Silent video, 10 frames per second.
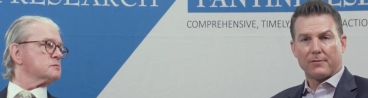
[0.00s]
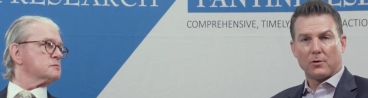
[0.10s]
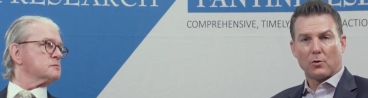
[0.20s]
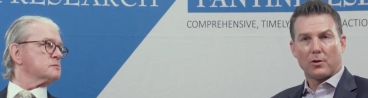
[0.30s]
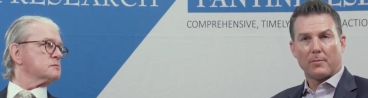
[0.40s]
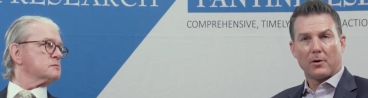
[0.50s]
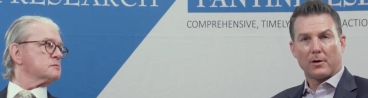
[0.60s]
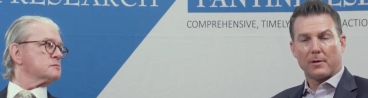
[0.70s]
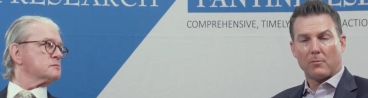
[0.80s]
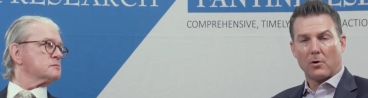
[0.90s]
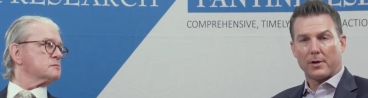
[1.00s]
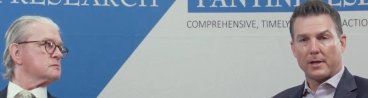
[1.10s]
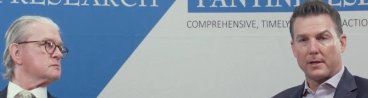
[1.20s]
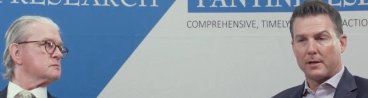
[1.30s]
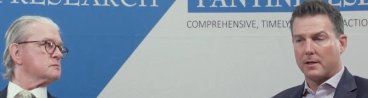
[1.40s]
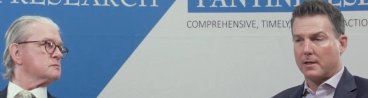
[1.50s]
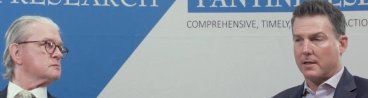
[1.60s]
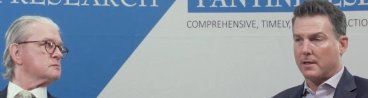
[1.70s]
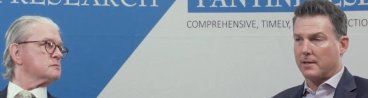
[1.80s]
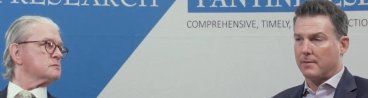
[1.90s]
Speaker 1: of the North American market
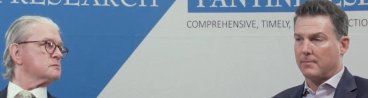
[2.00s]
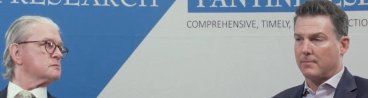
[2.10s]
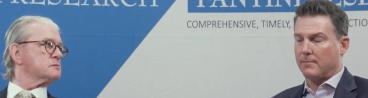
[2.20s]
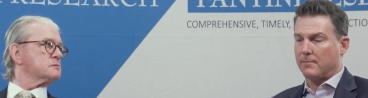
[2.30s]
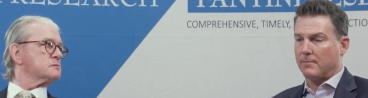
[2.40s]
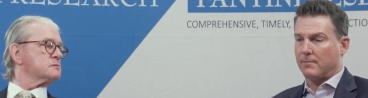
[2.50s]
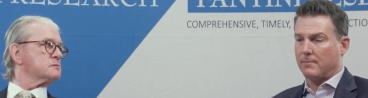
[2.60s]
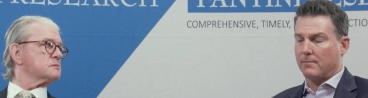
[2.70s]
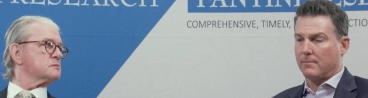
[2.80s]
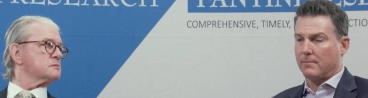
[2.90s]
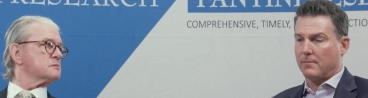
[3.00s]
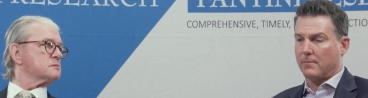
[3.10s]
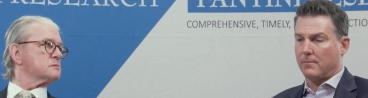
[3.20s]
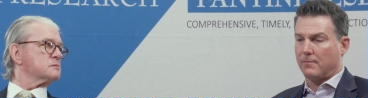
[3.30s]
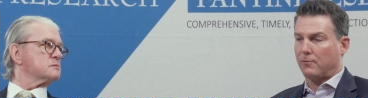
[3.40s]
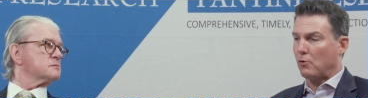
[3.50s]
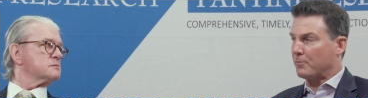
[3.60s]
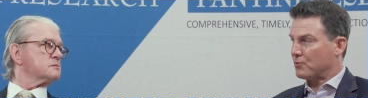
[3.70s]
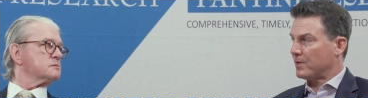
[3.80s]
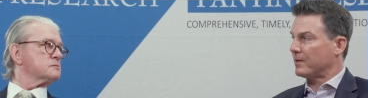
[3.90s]
um, floor
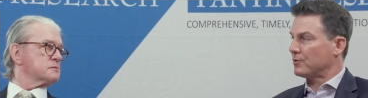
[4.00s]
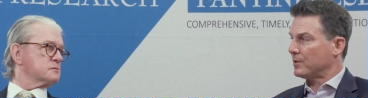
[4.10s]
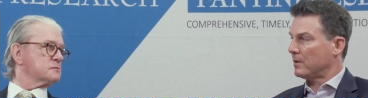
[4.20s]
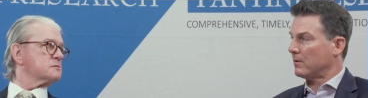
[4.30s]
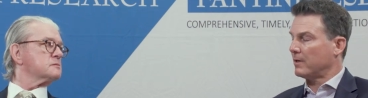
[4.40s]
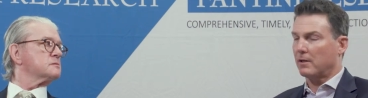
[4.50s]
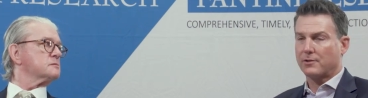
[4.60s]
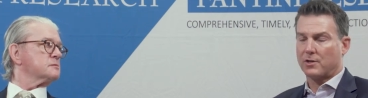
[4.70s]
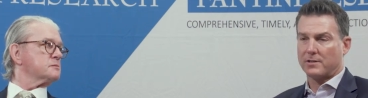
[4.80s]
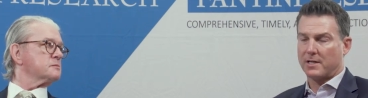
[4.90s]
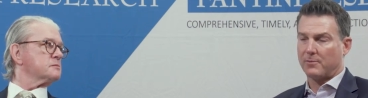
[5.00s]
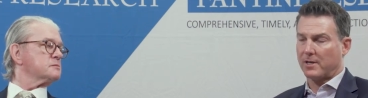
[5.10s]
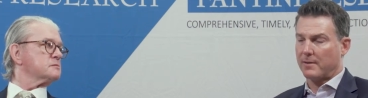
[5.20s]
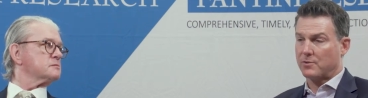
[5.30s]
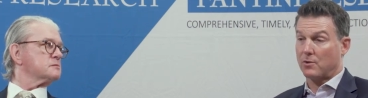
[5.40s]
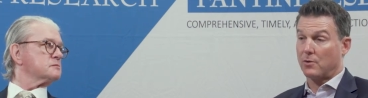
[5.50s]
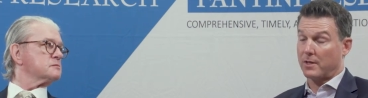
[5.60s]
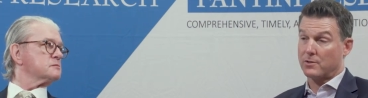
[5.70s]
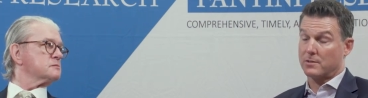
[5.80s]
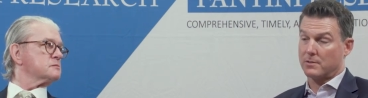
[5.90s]
percentage are electronic table games, although
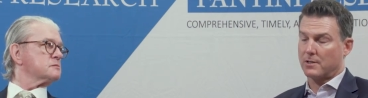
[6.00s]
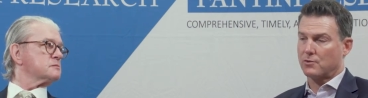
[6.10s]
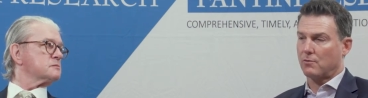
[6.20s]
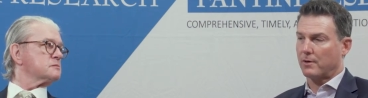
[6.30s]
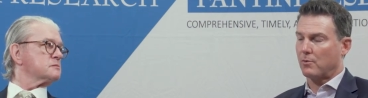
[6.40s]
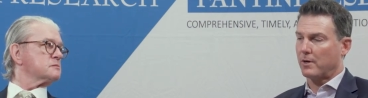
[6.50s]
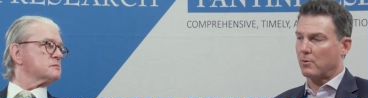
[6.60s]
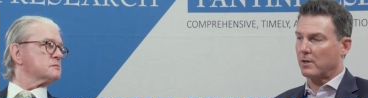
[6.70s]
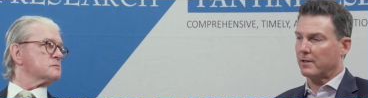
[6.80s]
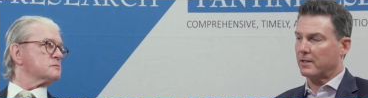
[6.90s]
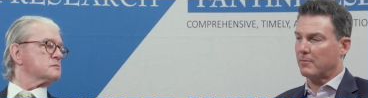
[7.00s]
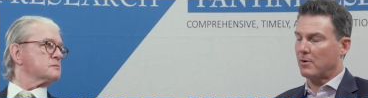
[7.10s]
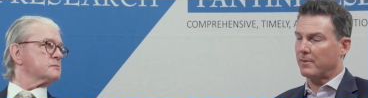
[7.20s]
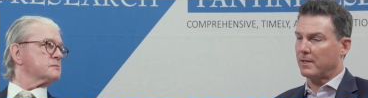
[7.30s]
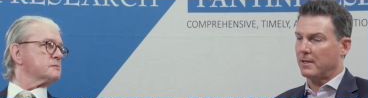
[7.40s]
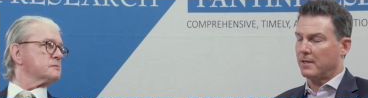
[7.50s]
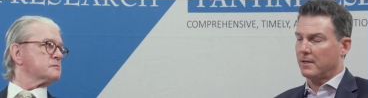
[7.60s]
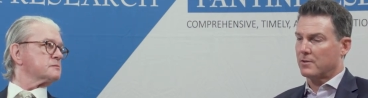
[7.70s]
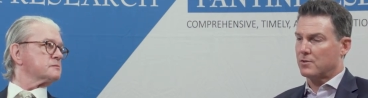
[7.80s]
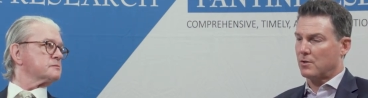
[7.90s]
that's, that's growing quite quickly at the moment.
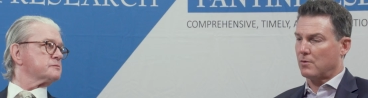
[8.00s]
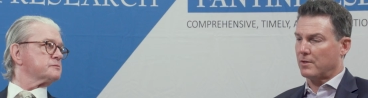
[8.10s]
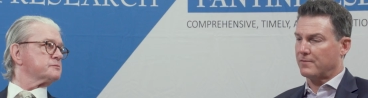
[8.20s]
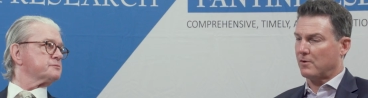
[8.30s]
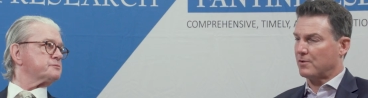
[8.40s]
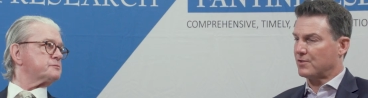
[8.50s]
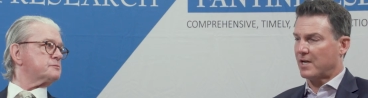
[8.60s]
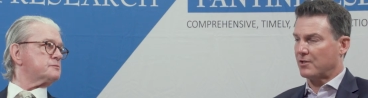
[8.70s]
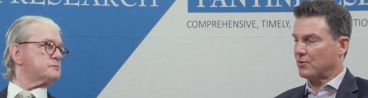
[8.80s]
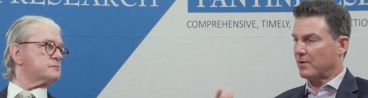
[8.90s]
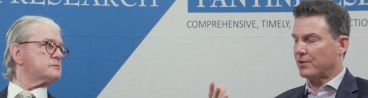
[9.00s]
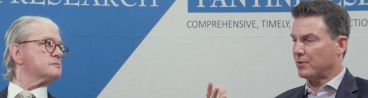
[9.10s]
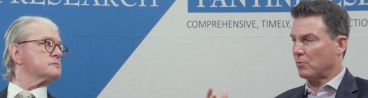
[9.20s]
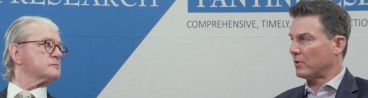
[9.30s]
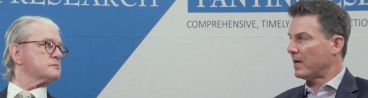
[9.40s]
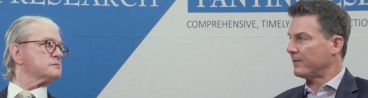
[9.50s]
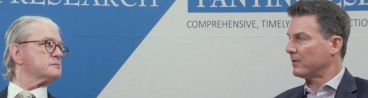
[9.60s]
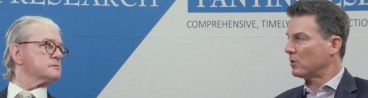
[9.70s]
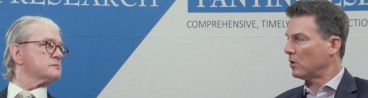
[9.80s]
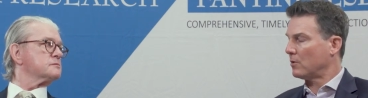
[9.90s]
So as far as saturation, we're not
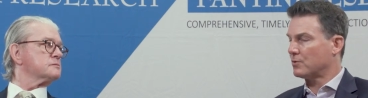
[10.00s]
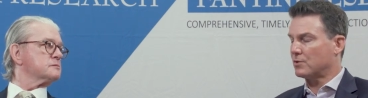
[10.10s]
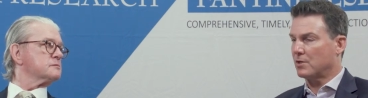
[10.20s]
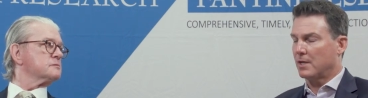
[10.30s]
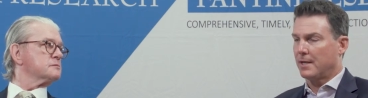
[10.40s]
even close.